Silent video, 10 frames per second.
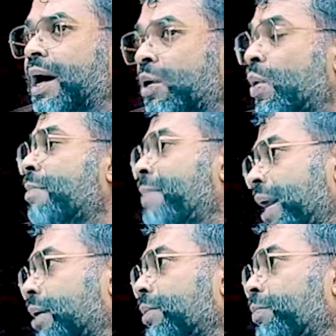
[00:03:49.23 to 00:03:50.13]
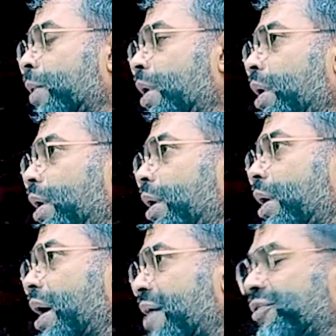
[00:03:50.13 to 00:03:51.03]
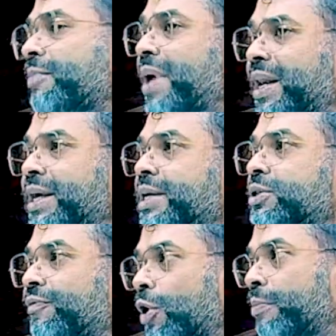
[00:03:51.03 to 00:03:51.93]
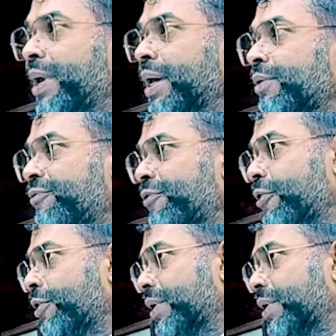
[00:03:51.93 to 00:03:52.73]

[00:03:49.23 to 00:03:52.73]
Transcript: Anwar made. After many years of lobbying for